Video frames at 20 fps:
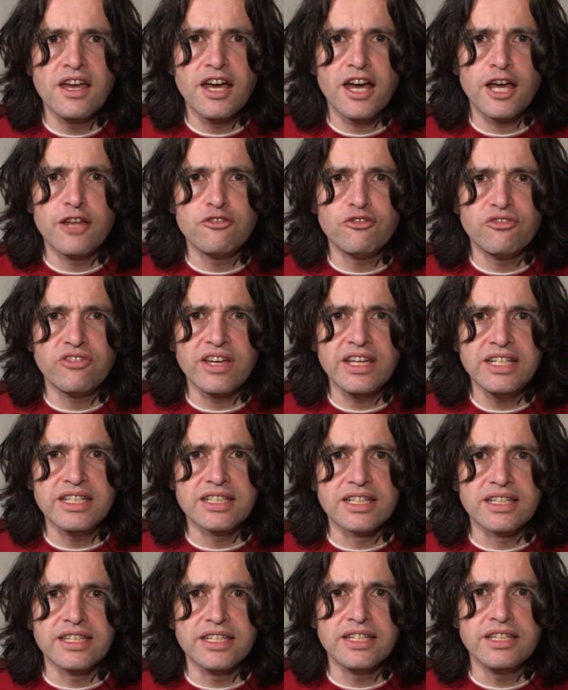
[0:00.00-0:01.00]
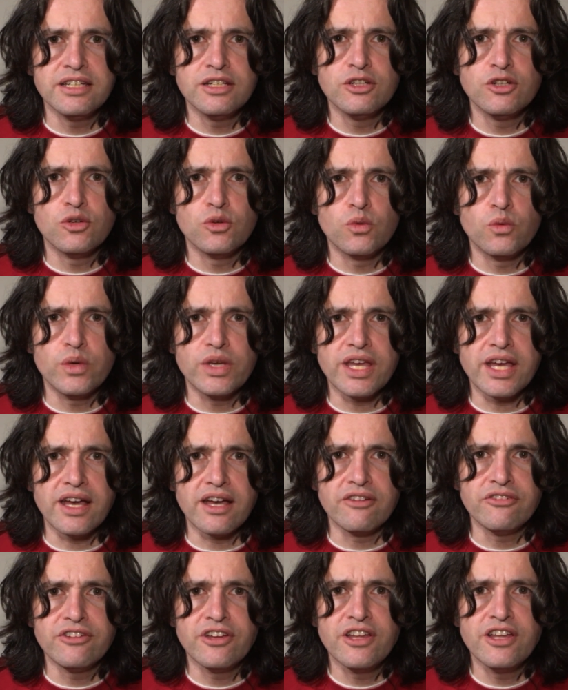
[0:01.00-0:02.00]
And finally, we
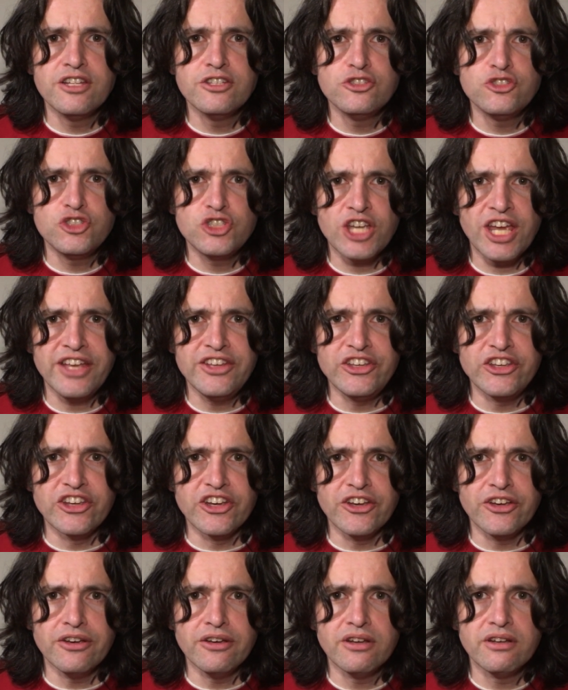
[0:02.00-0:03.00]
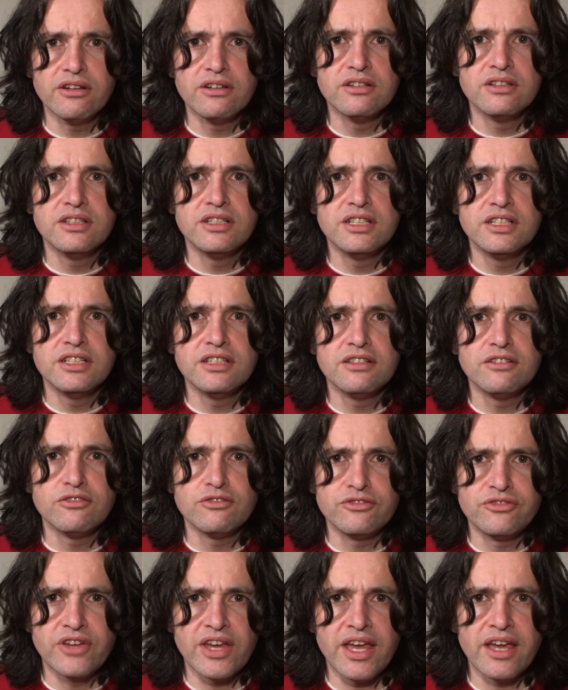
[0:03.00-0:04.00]
have chenye,
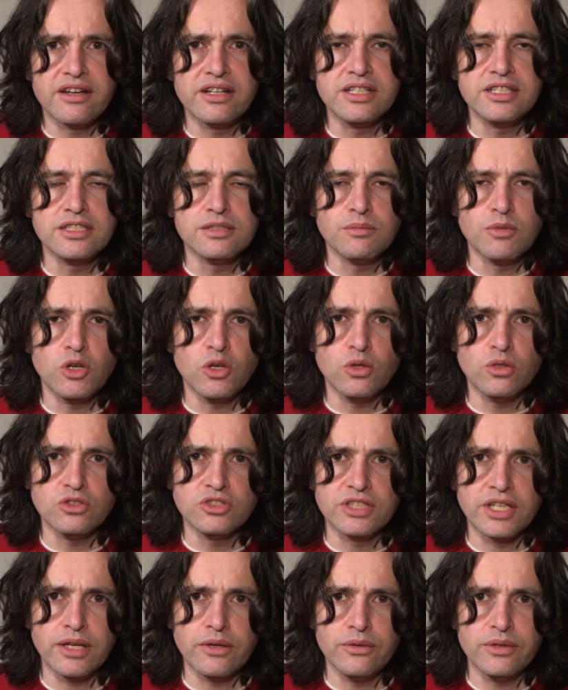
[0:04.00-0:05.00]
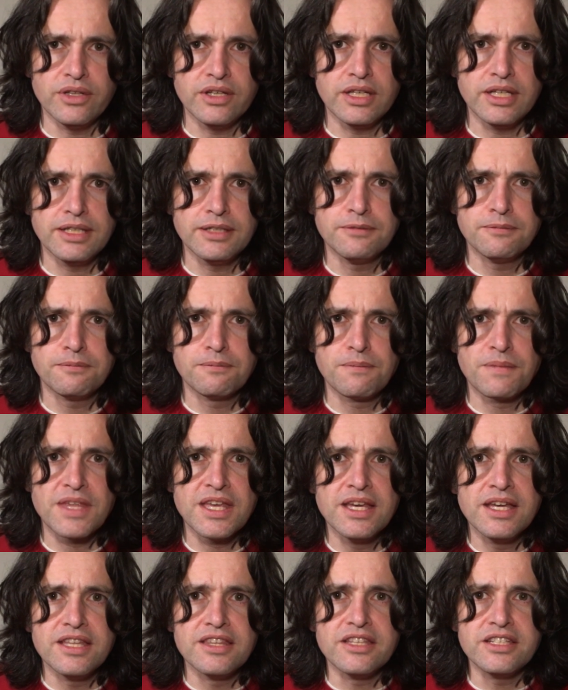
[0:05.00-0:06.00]
very small sounding.
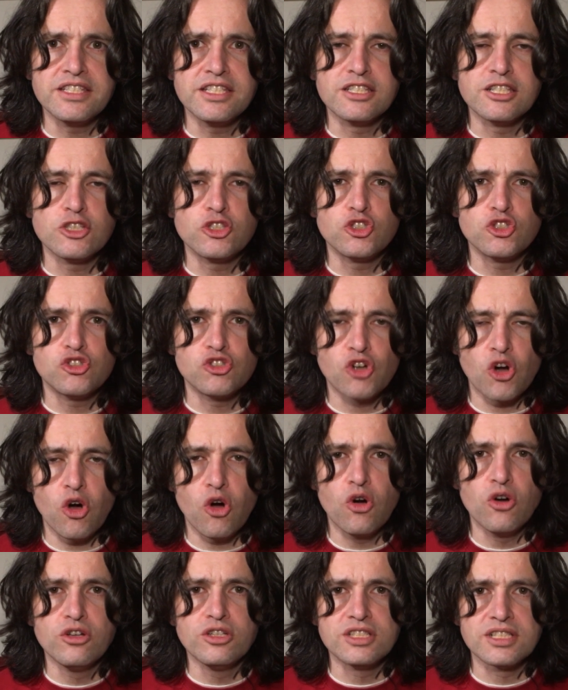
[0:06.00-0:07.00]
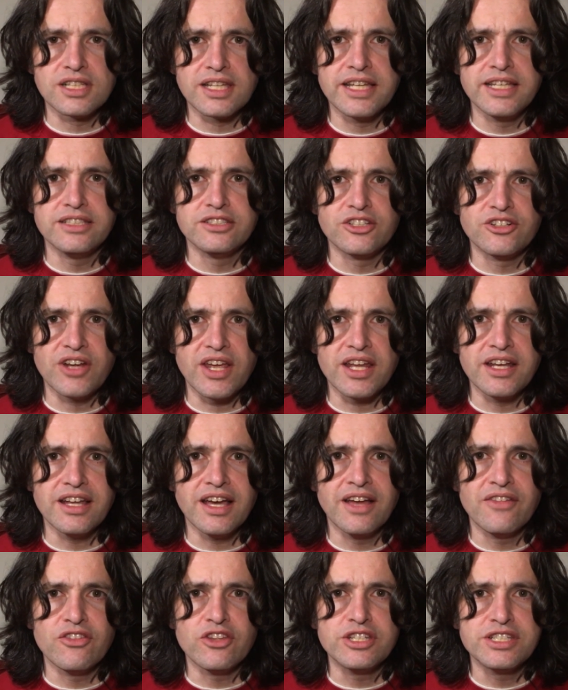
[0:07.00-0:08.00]
This is a strong, slender end,
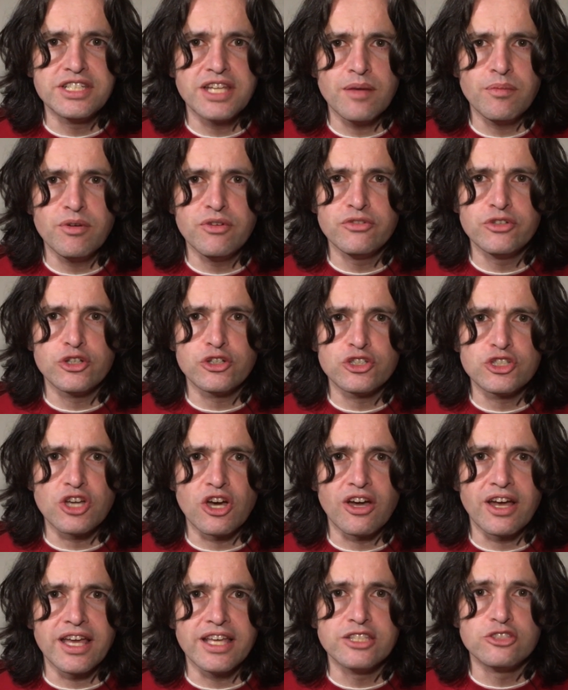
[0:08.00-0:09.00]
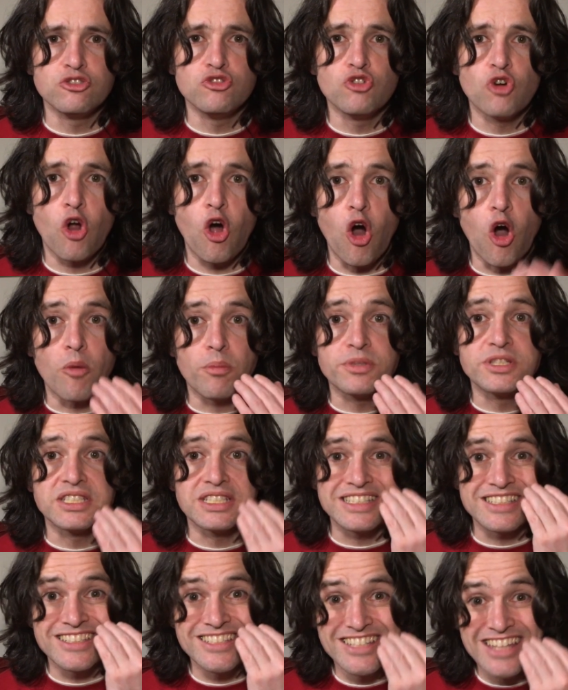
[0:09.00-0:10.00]
and the tip of your tongue is dropped
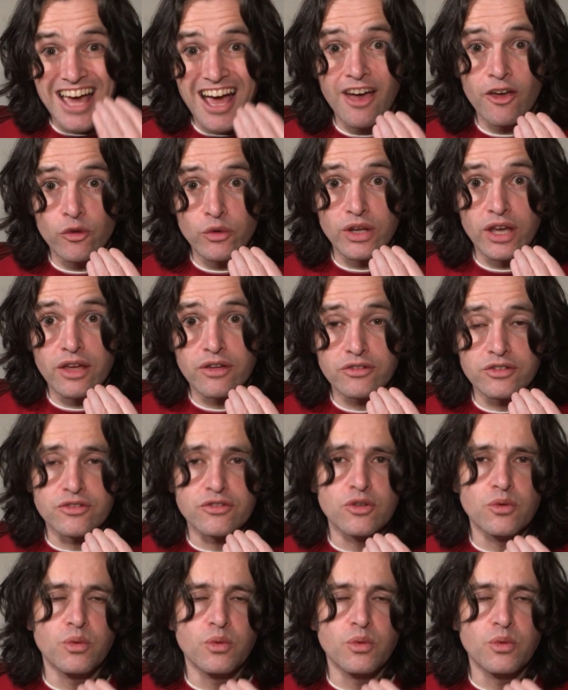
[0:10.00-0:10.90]
down out of the